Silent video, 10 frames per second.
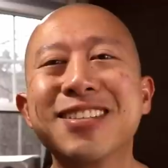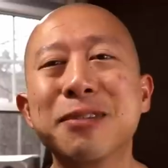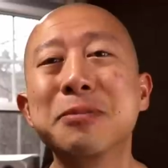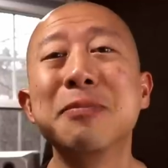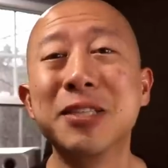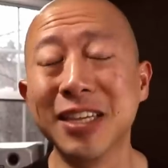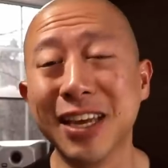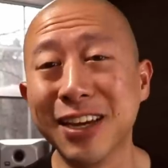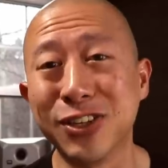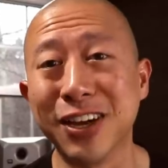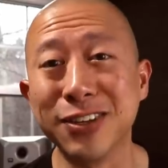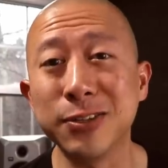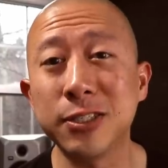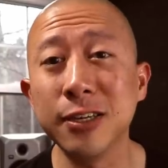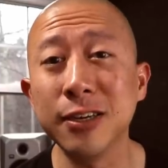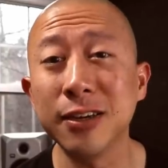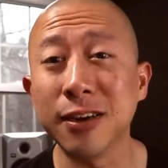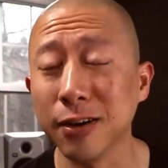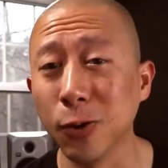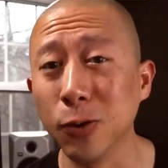Sometimes in the NHL, you see
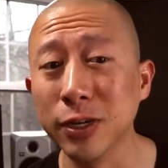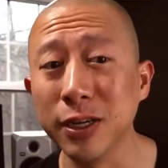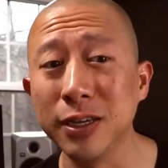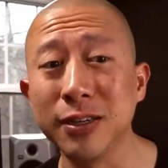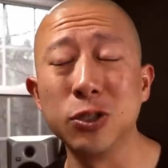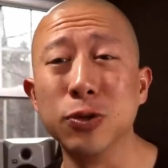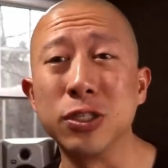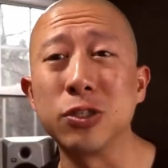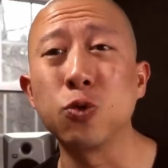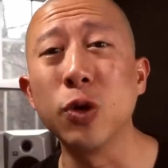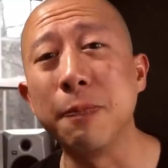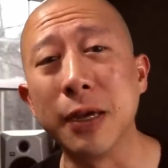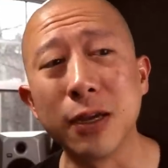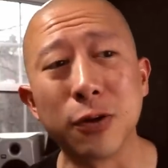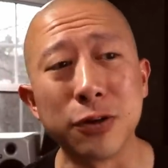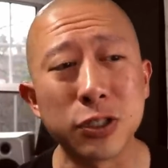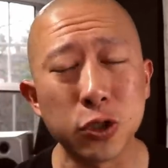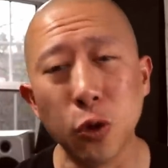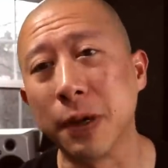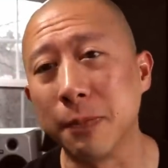a goalie do a sweeping or
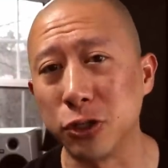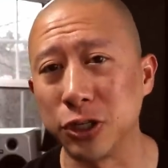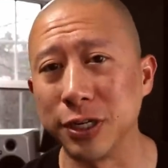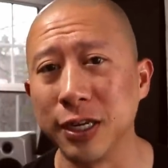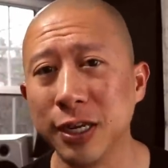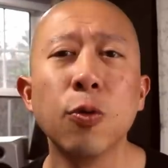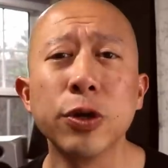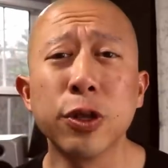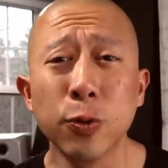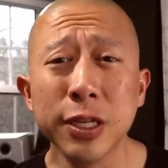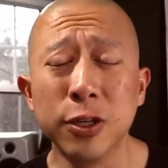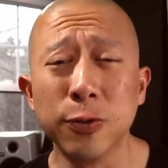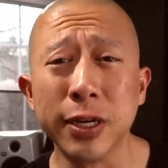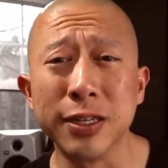scooping motion. And what they're really doing